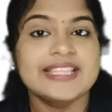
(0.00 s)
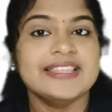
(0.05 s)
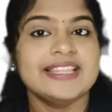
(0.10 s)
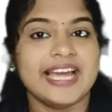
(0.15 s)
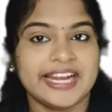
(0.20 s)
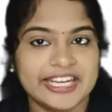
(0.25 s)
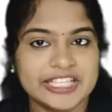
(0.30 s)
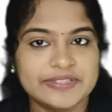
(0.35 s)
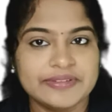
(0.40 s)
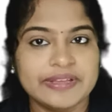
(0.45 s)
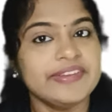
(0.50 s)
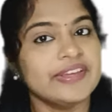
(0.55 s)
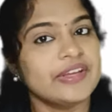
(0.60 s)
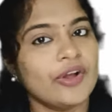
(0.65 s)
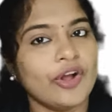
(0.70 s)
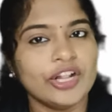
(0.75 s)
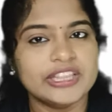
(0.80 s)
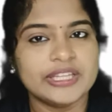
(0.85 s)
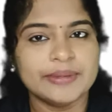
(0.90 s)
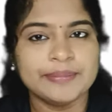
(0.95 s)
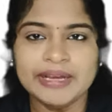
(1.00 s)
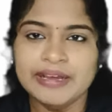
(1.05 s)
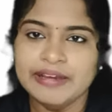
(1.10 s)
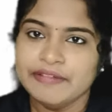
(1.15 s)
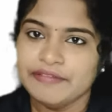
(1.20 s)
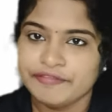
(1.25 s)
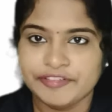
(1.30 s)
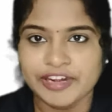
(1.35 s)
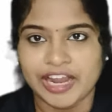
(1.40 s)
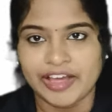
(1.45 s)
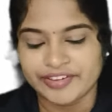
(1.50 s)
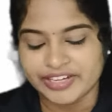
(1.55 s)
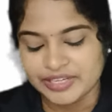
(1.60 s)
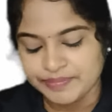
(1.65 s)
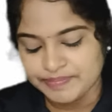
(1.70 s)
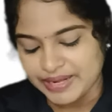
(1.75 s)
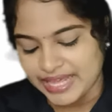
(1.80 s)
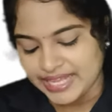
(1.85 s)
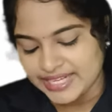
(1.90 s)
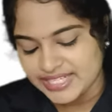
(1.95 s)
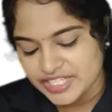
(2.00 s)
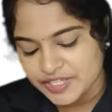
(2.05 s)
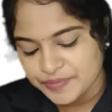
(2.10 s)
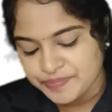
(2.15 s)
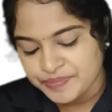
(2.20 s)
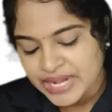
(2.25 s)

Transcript: That is why we call them a flowering plant.